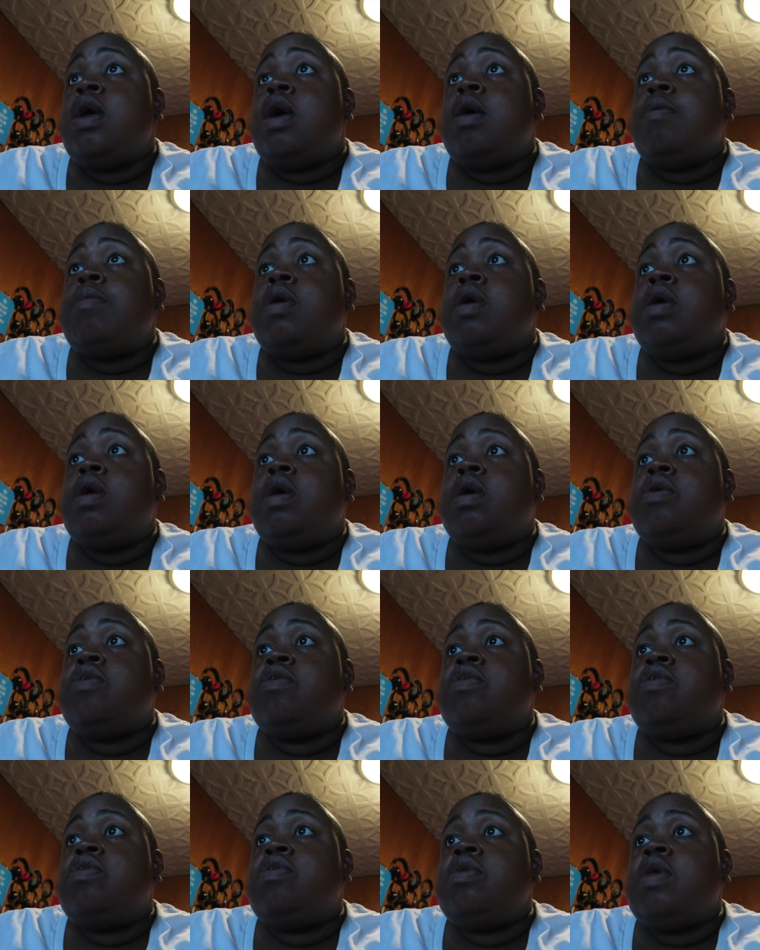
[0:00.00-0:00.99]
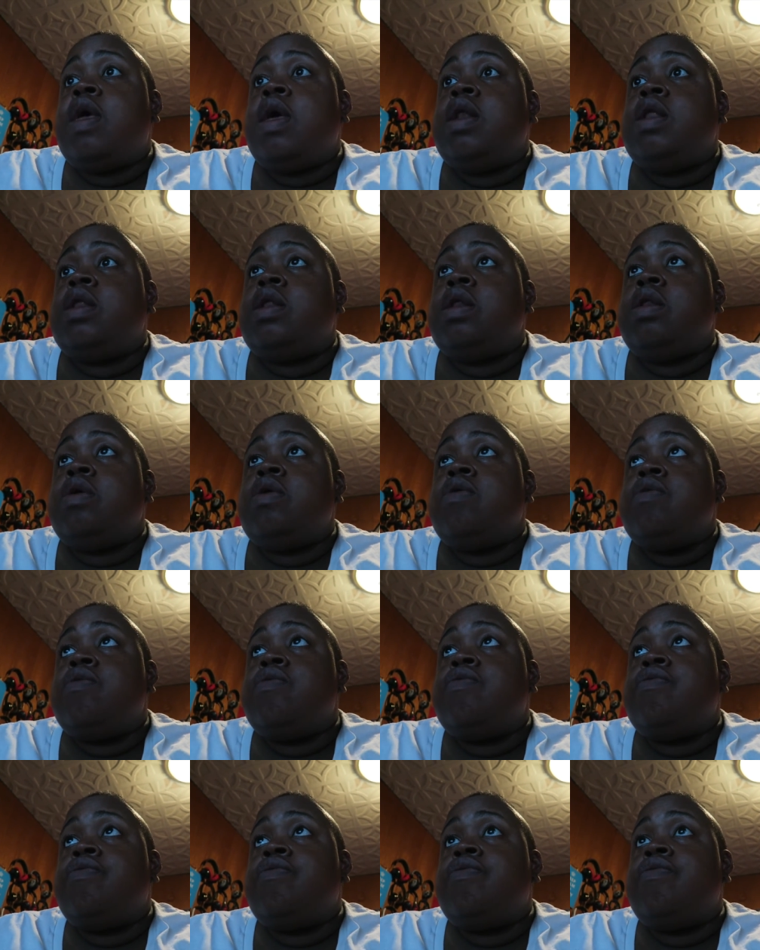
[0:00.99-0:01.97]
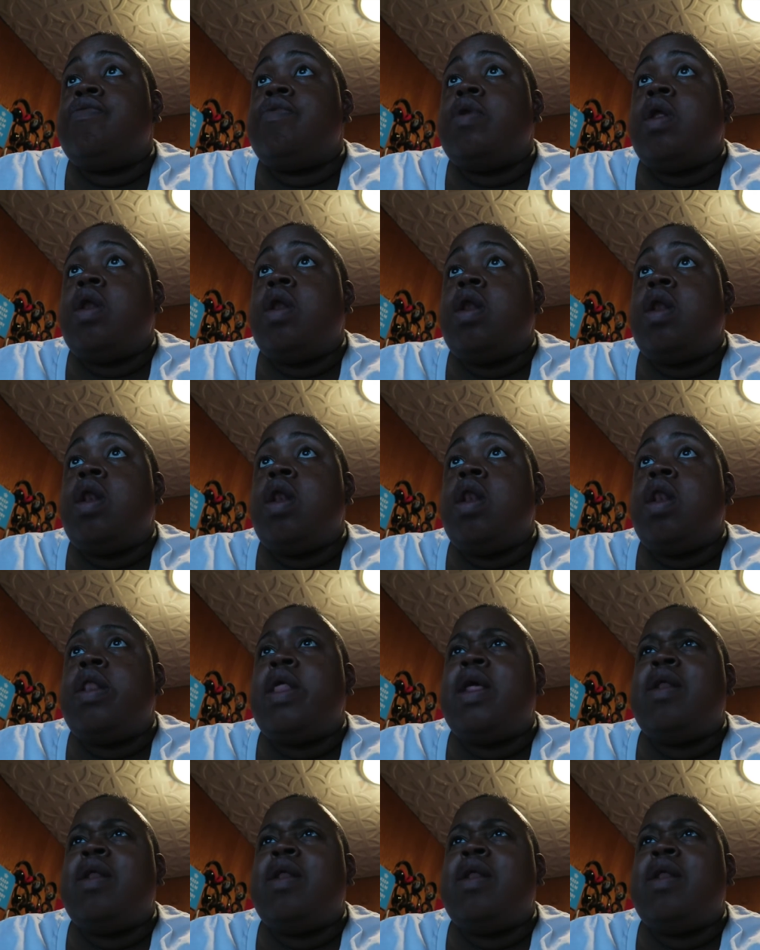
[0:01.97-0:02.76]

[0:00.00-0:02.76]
I'm here, I just edited a vlog,